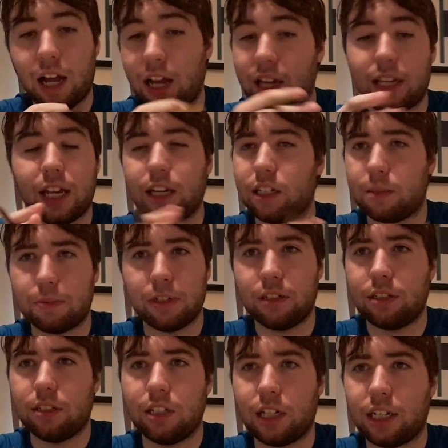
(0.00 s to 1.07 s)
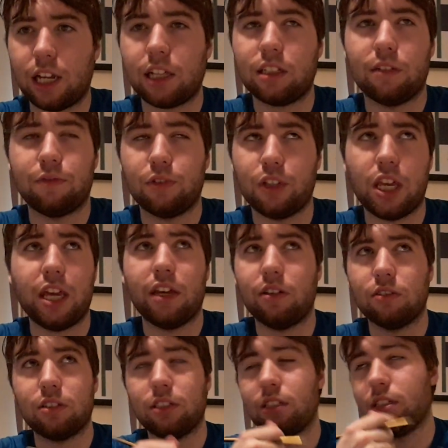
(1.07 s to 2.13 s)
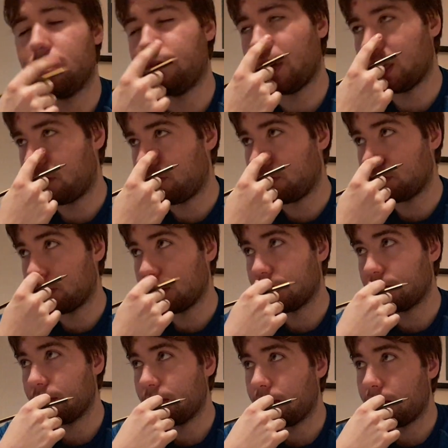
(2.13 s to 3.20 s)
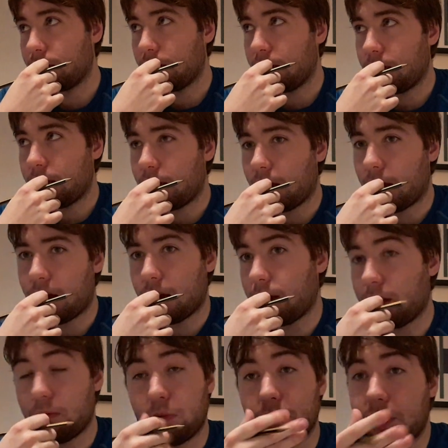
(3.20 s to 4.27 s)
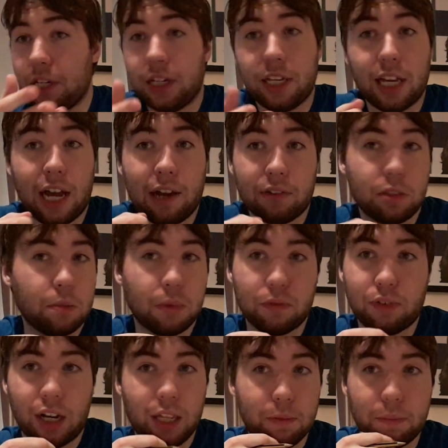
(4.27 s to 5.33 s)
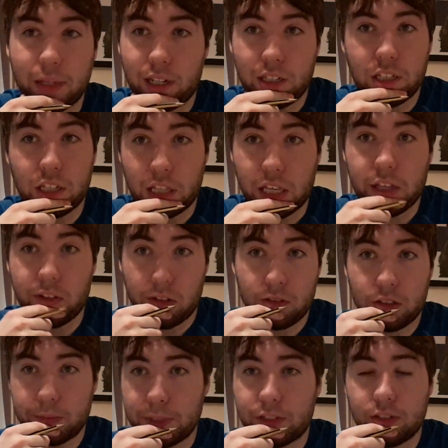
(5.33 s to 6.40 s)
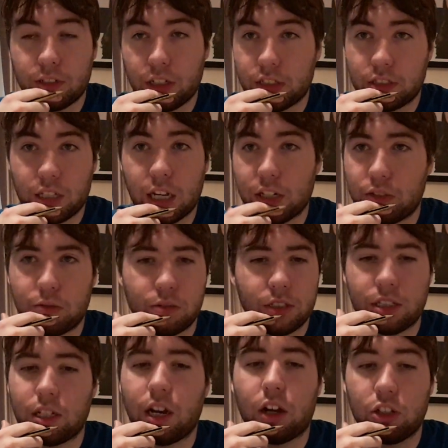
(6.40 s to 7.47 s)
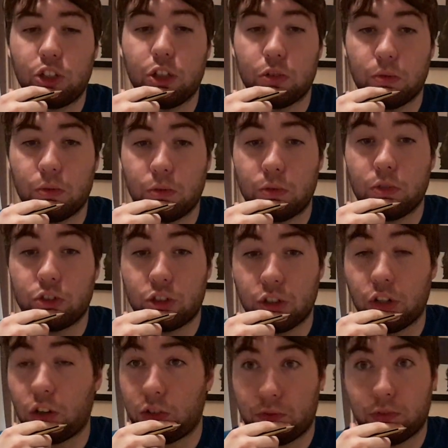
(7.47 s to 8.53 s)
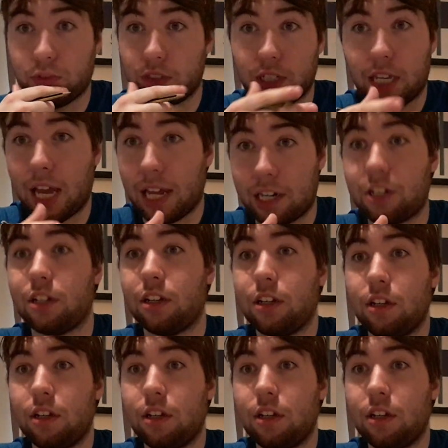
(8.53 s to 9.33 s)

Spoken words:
again, it's been neglected for years, the defense forces. It would nearly have to be 5 billion a year, to be totally honest. I know it's a lot to look for and to get.